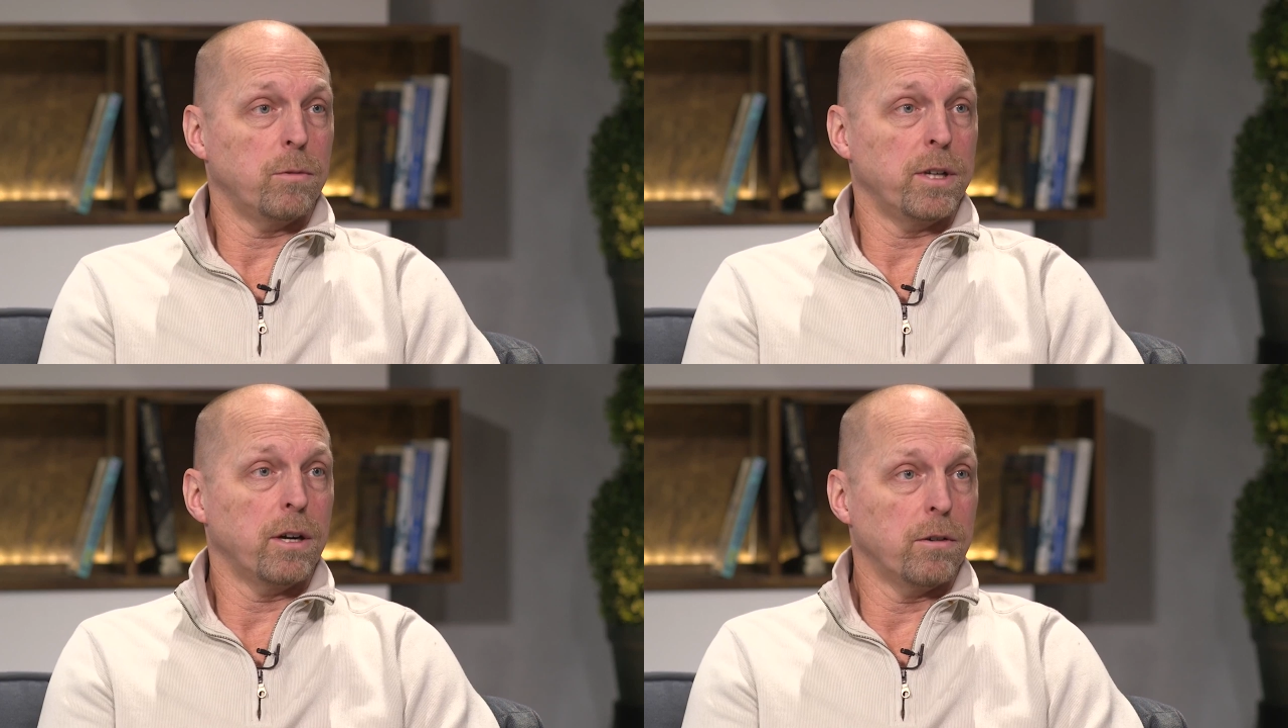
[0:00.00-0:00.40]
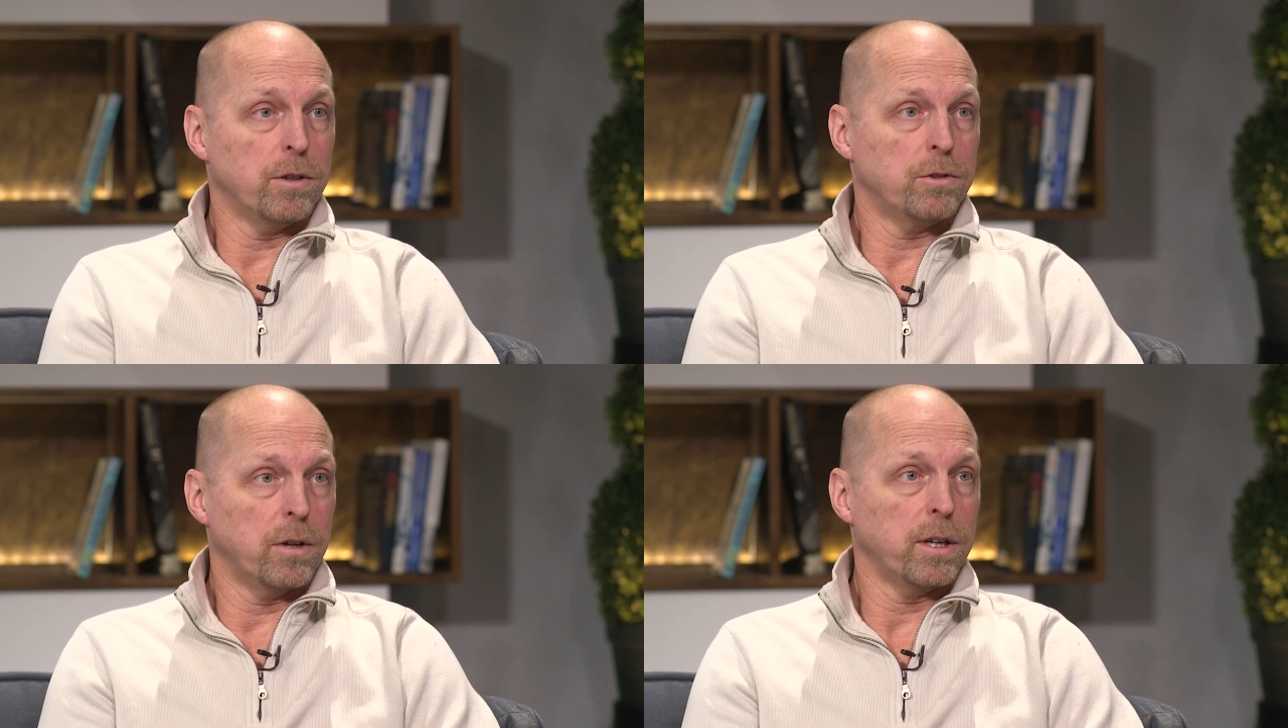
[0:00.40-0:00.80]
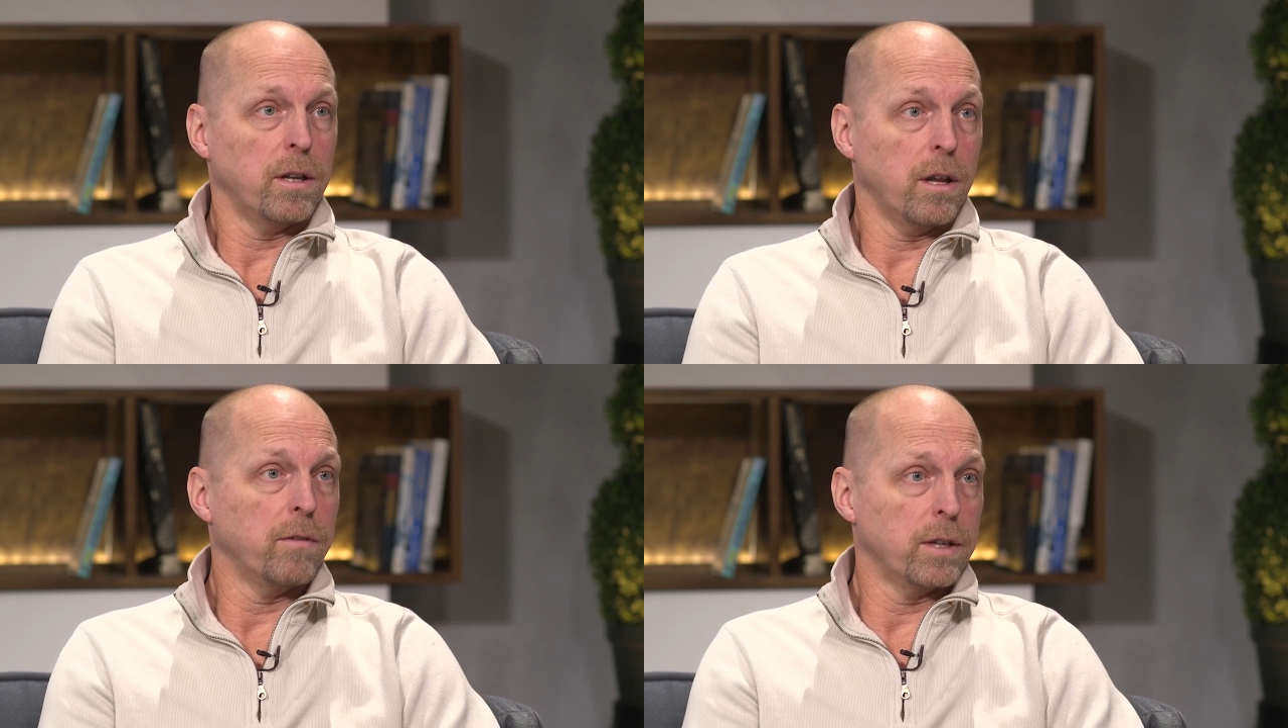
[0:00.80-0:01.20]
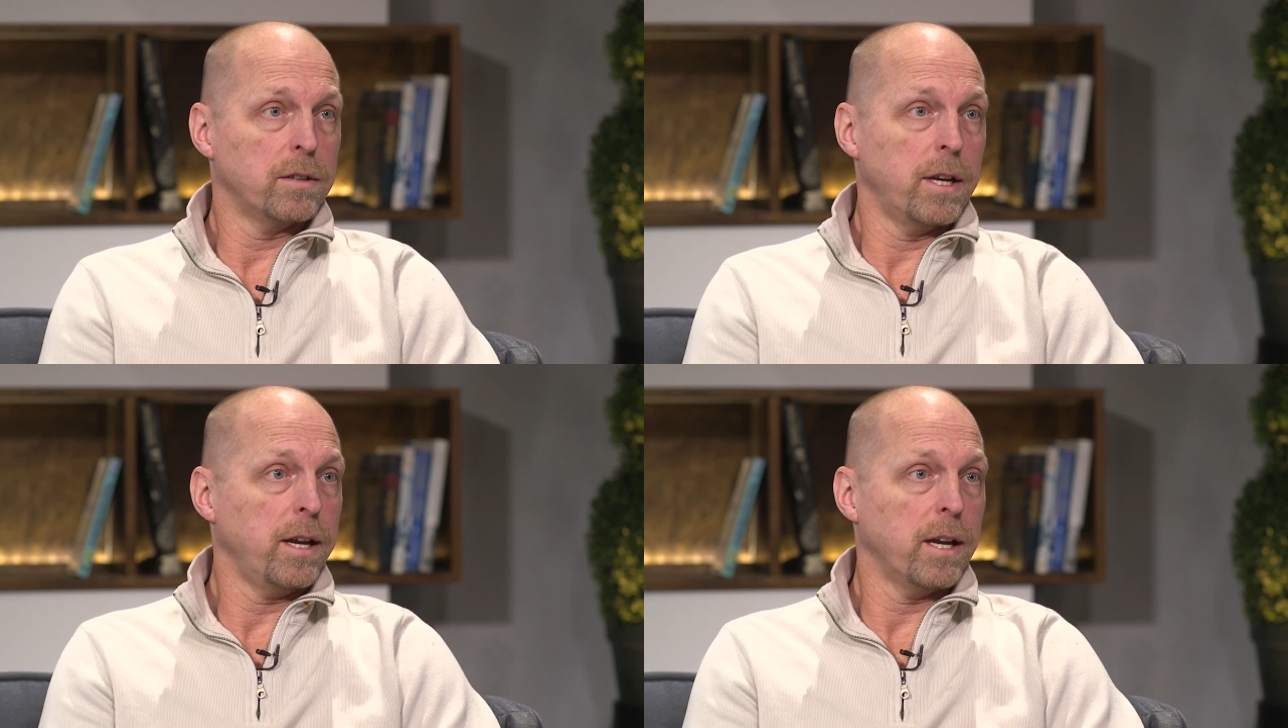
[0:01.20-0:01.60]
we are enjoying and loving
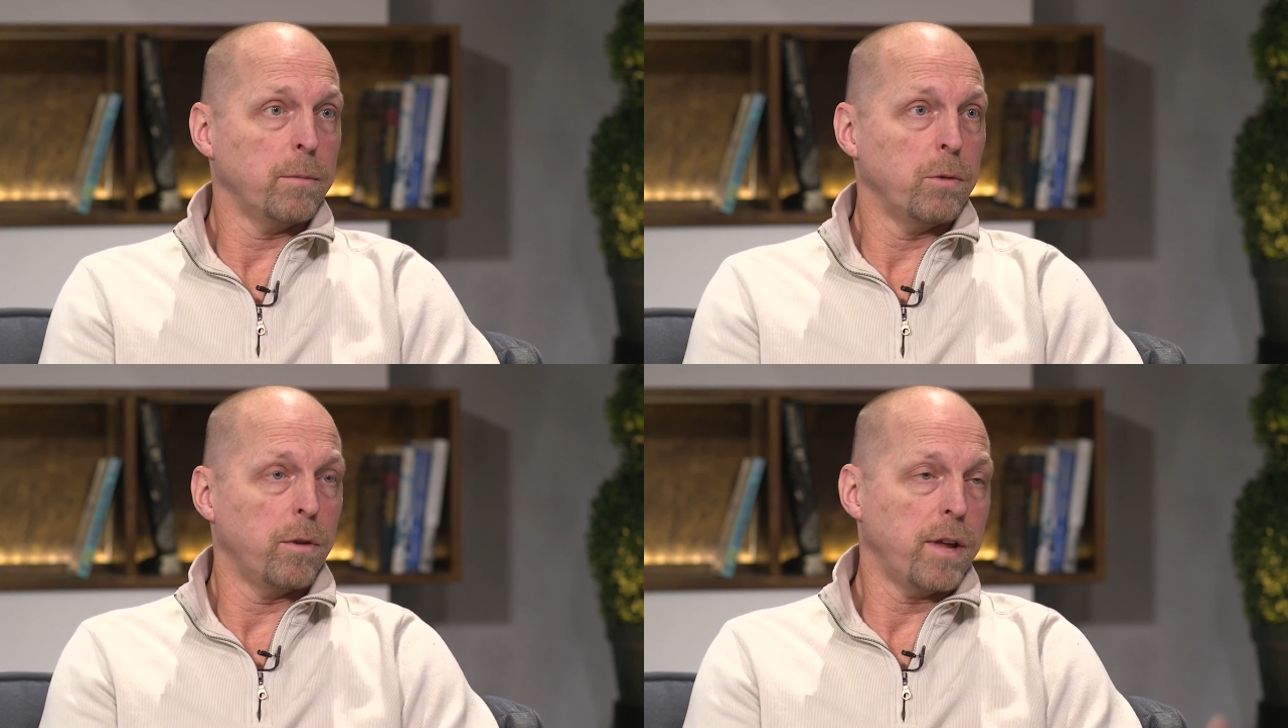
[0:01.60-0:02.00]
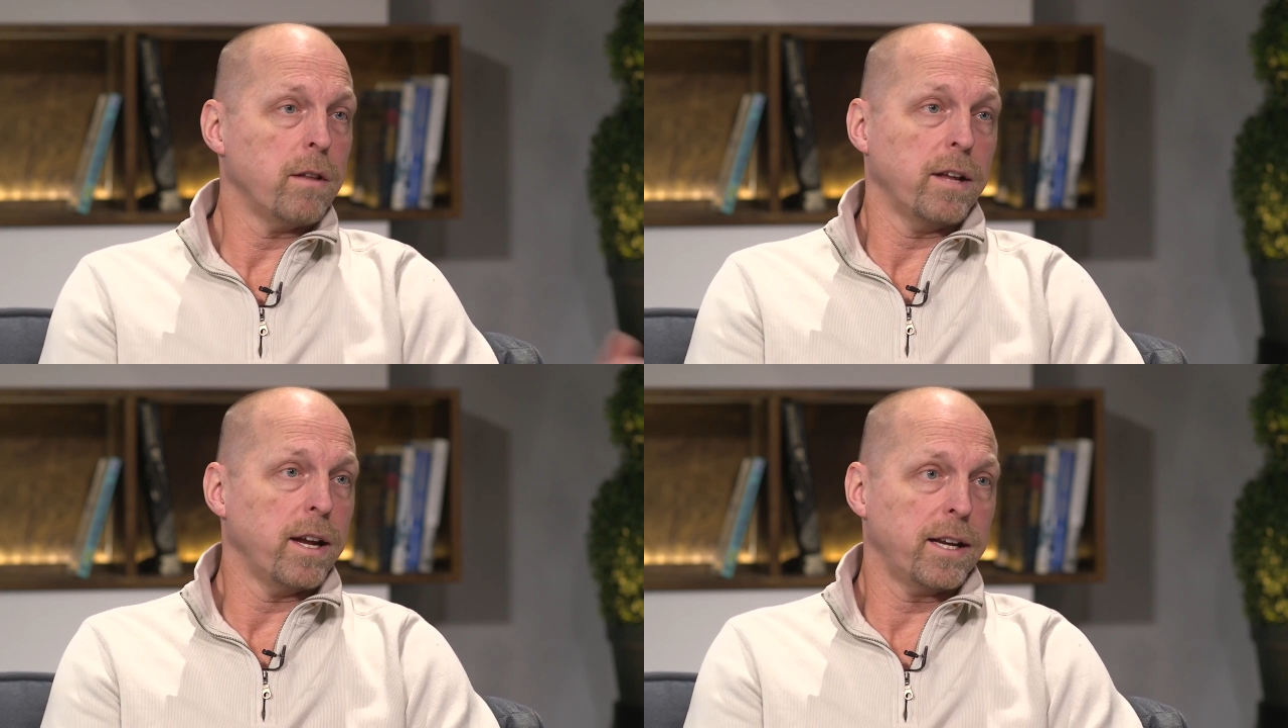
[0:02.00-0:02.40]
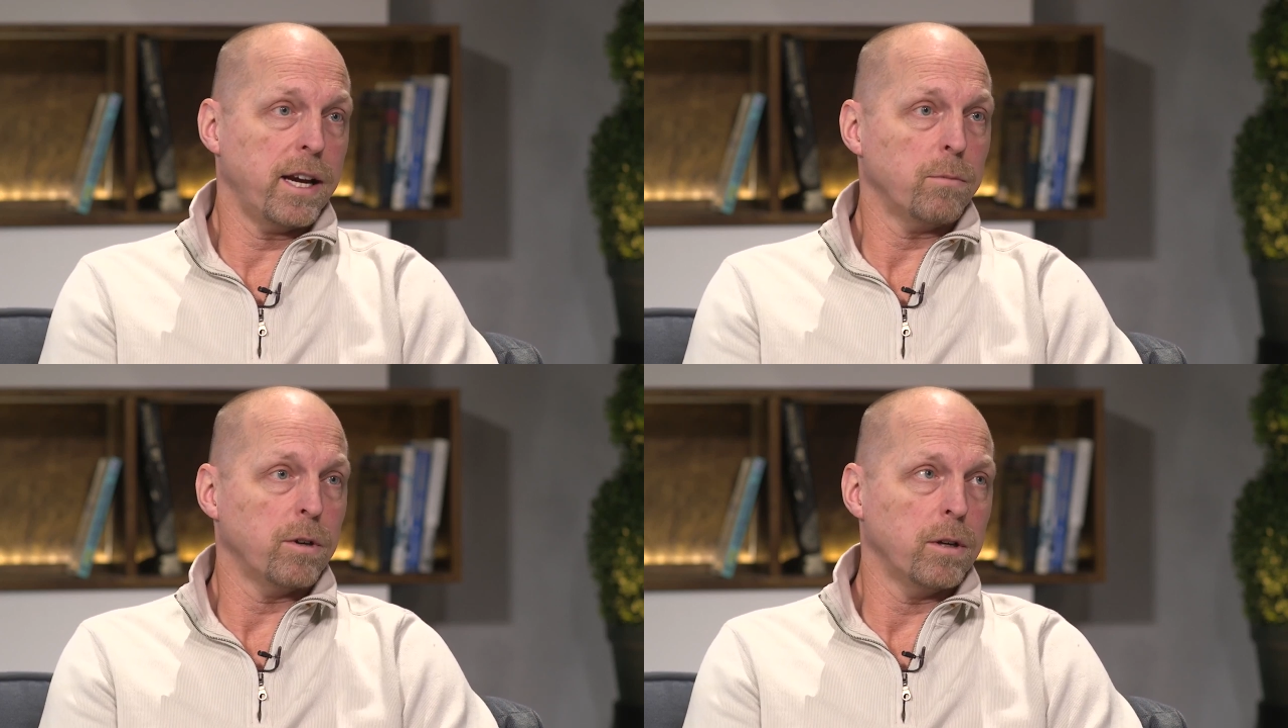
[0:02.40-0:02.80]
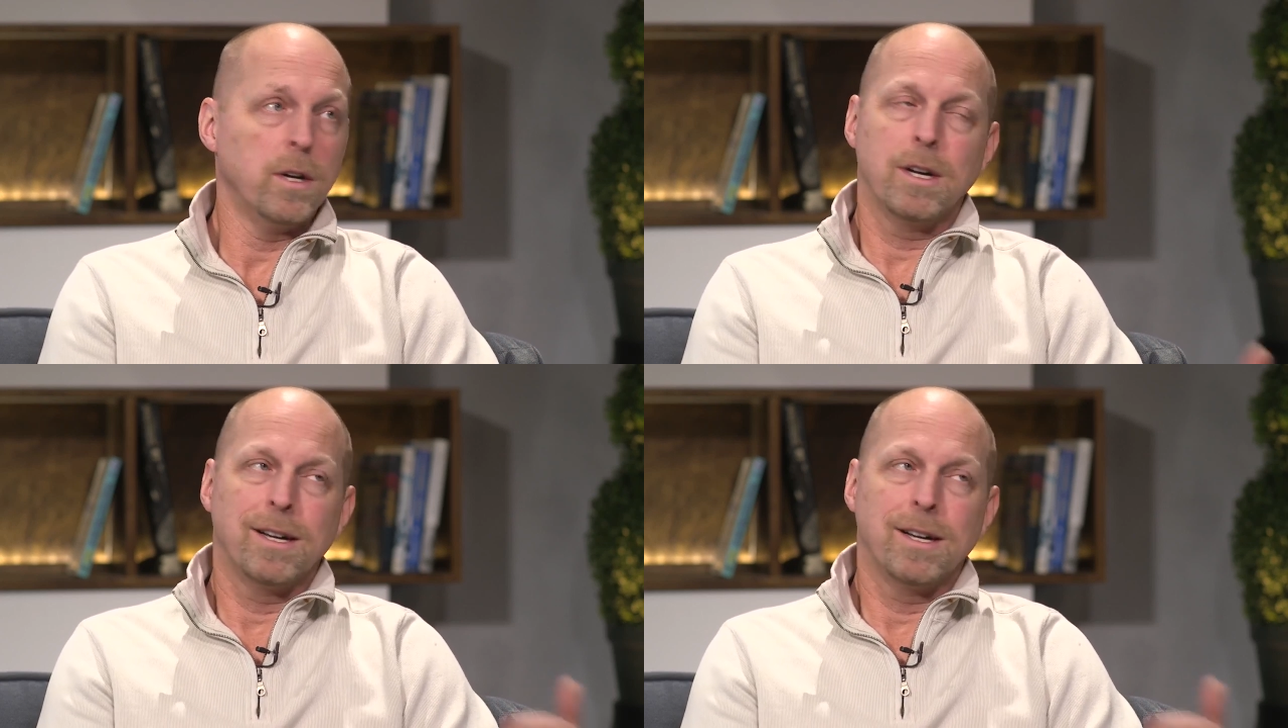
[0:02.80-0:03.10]
today. I mean, without that camera,